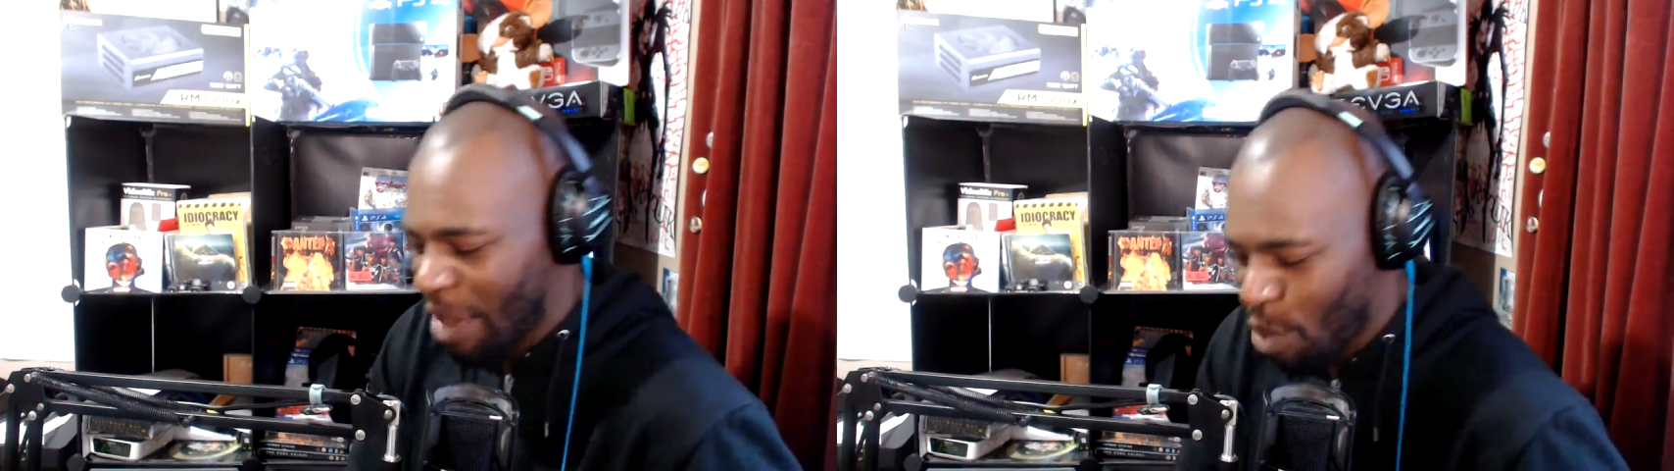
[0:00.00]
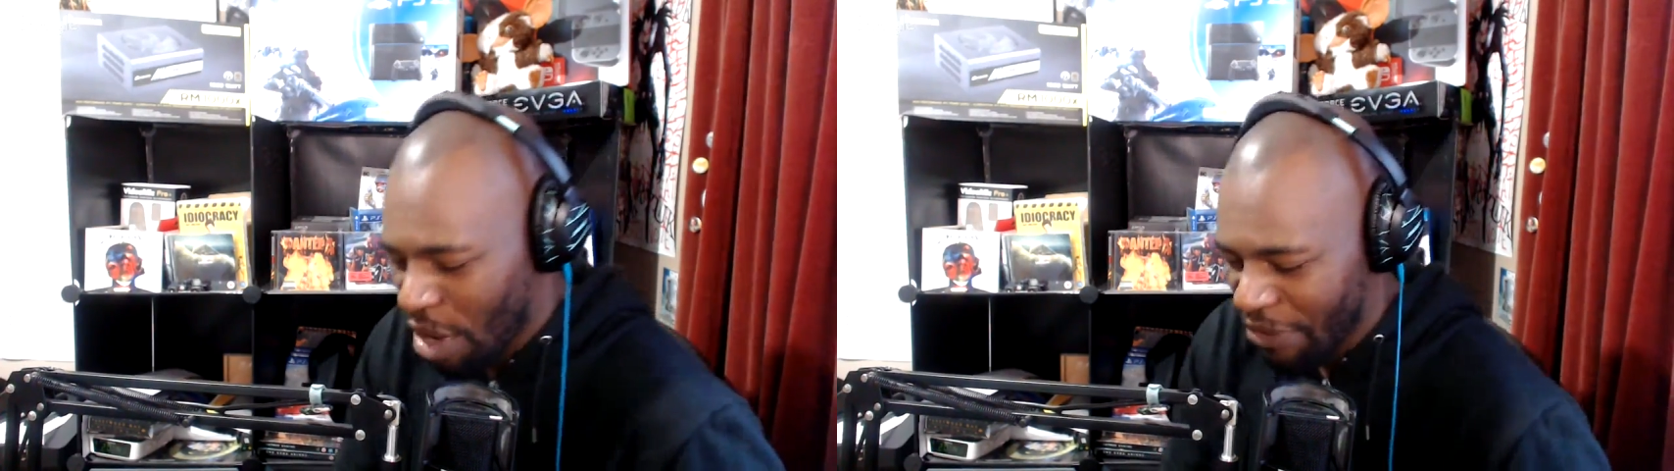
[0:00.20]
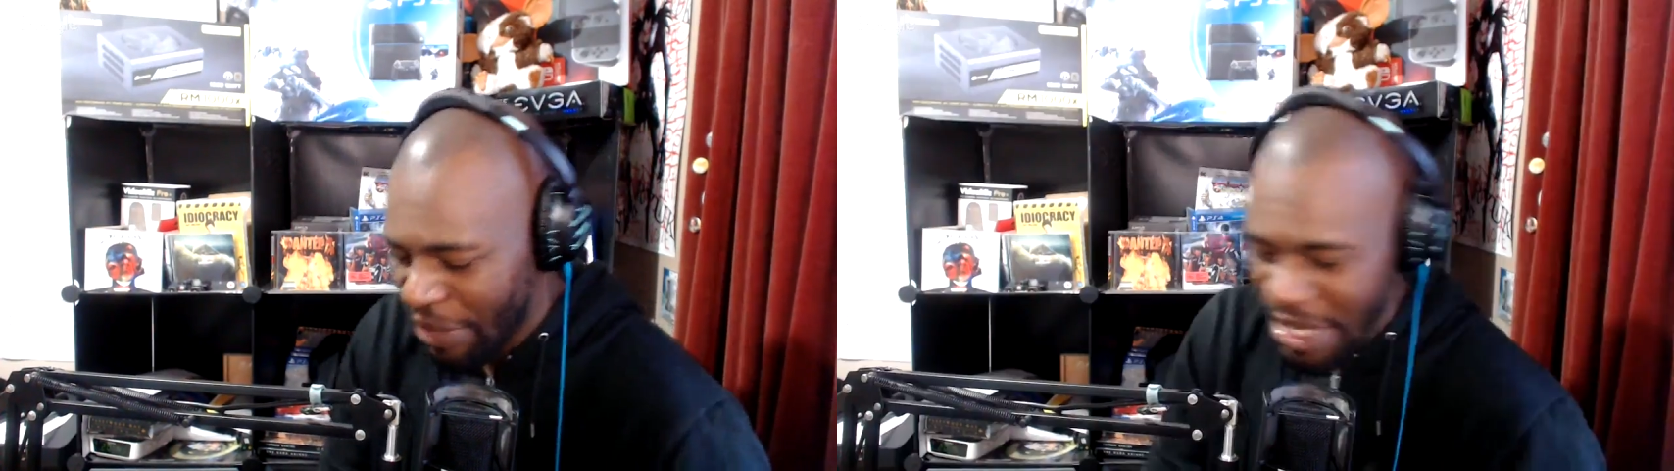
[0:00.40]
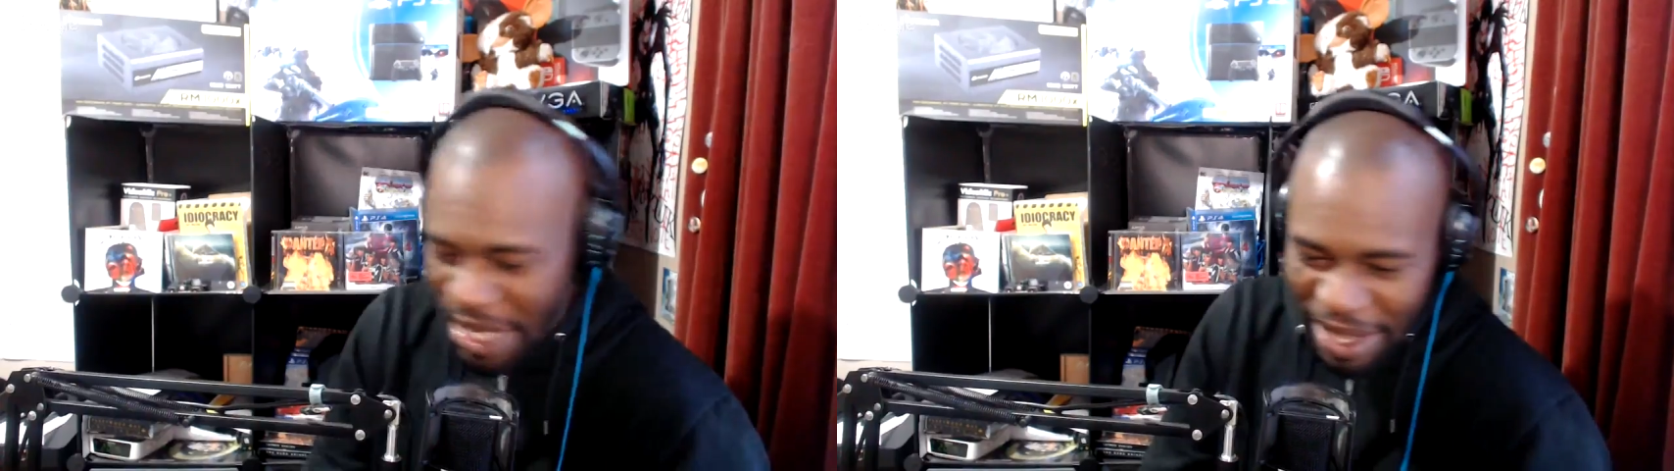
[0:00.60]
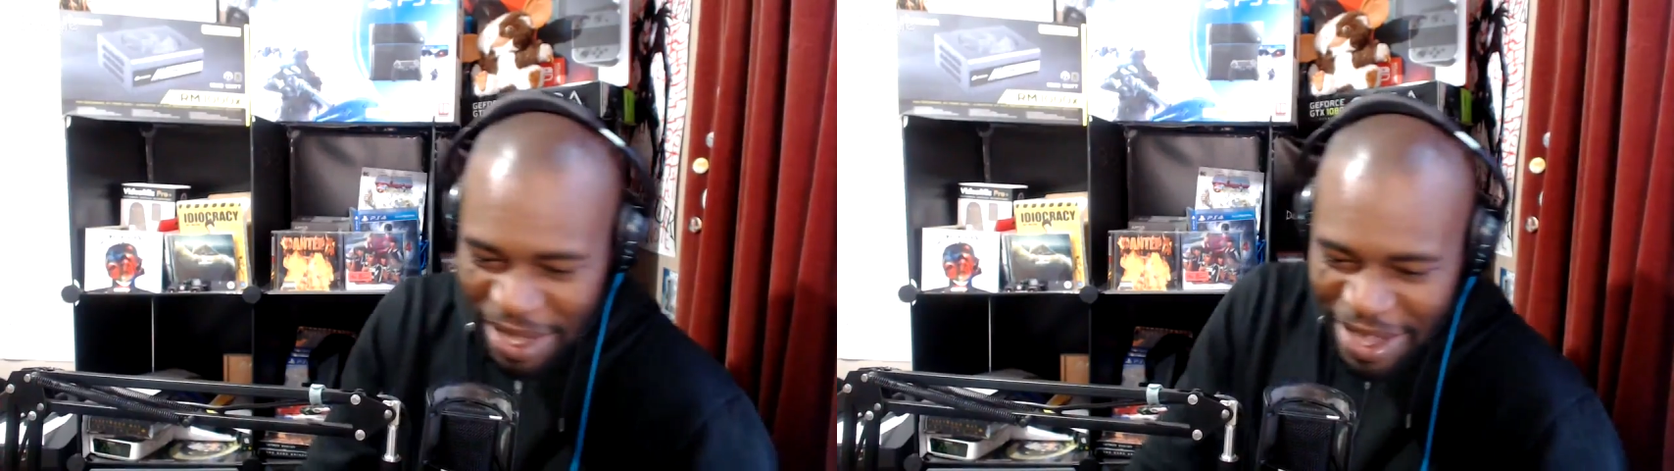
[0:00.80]
like one of his
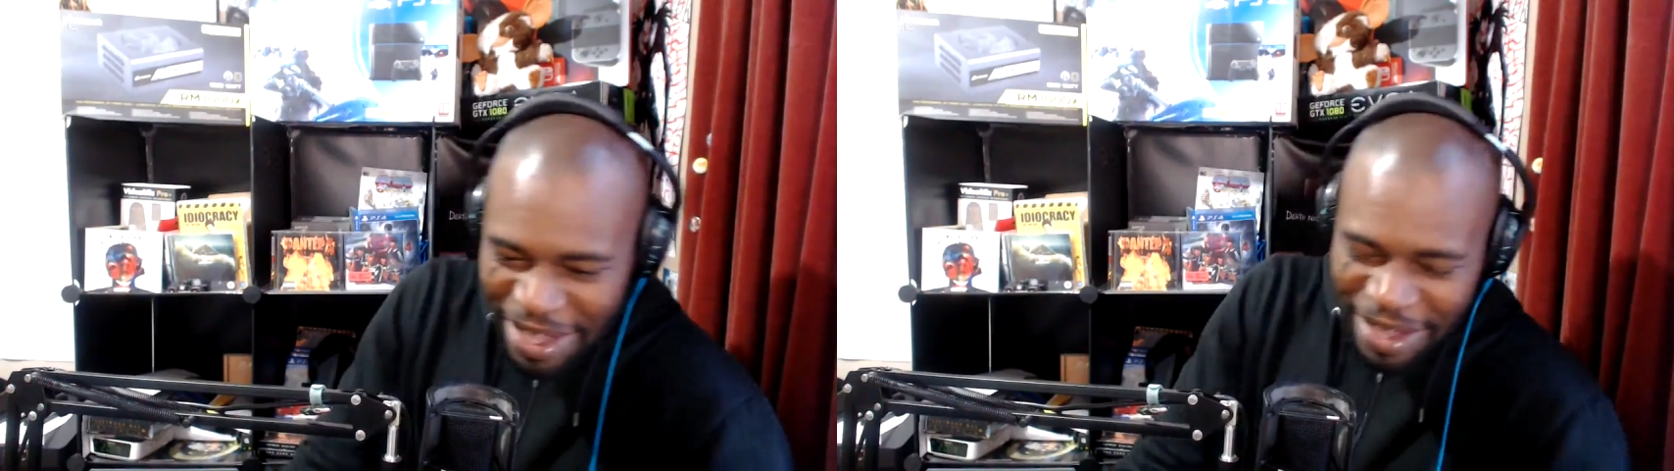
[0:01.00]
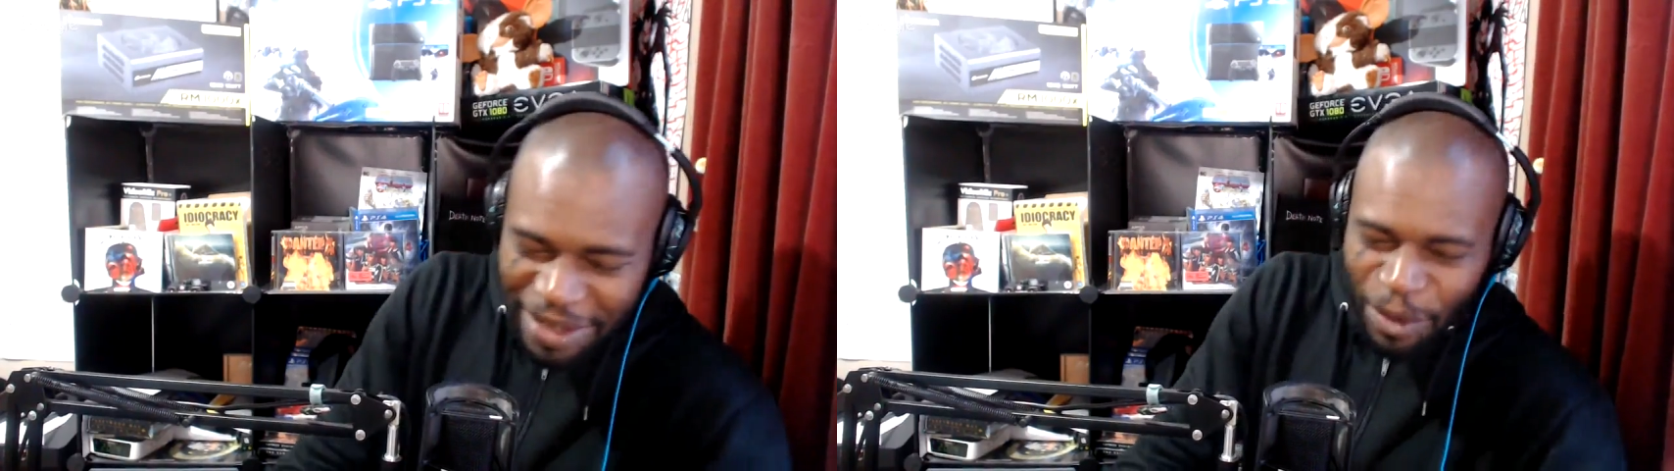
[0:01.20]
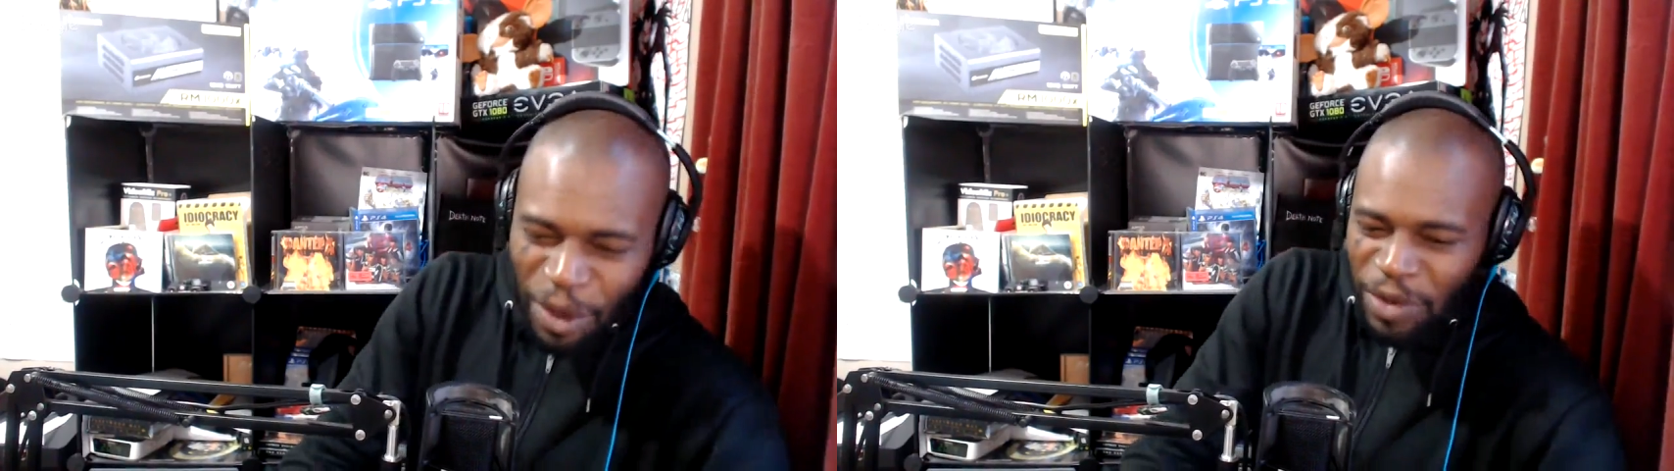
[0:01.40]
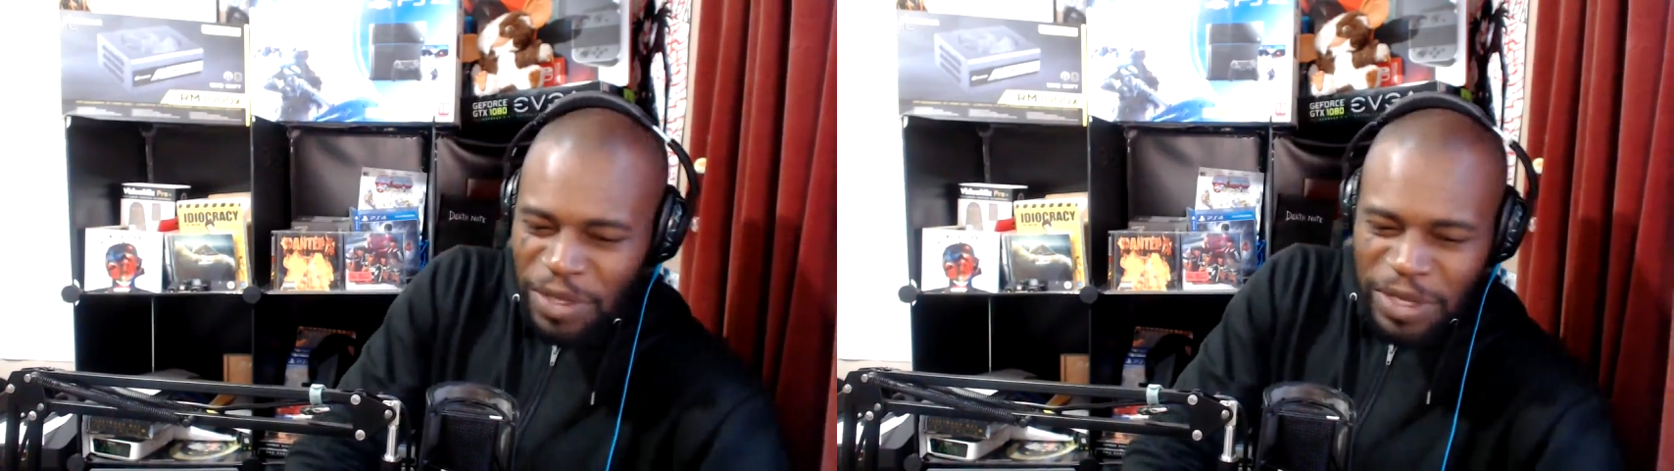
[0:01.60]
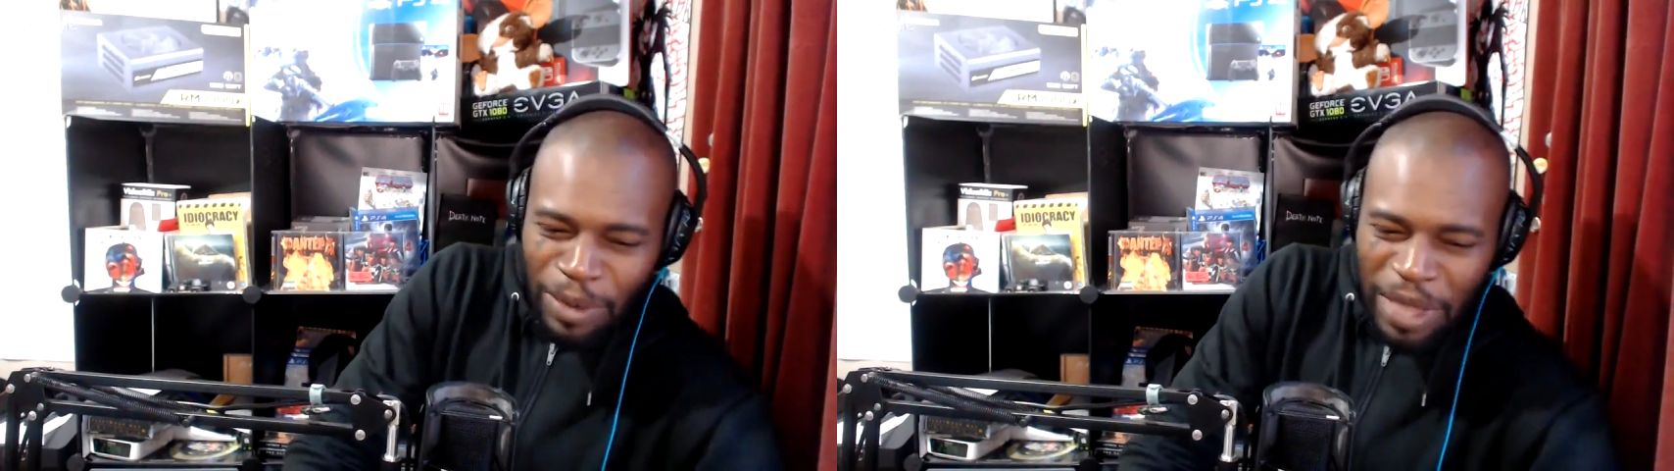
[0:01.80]
some